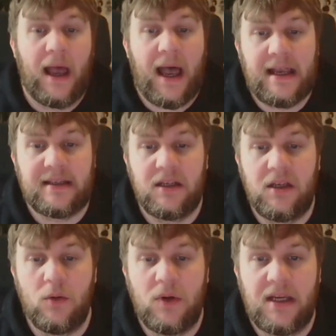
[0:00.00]
as a
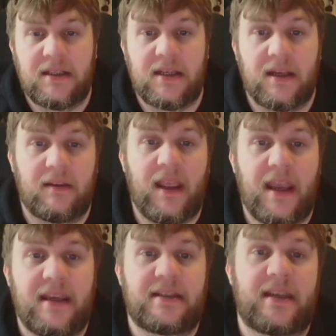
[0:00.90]
unit,
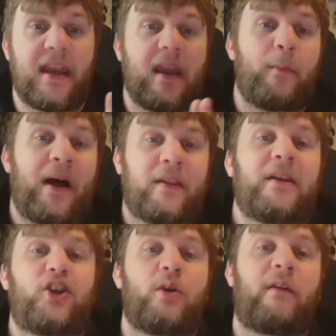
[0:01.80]
they say about
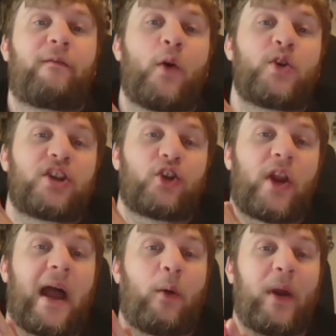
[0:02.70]
this unit focuses on
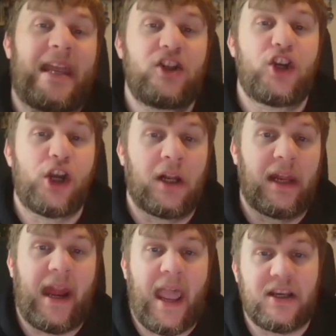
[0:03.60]
how
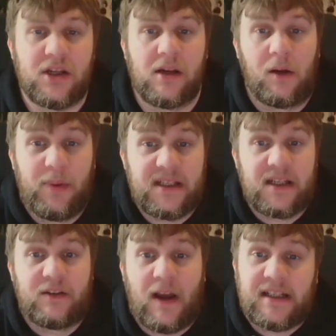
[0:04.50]
internal, external
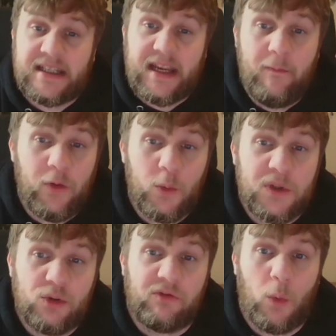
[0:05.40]
business factors
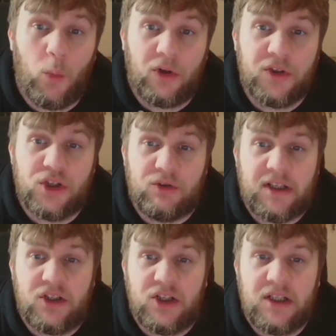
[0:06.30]
influence reward
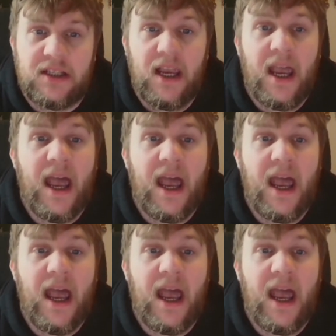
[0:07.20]
strategies,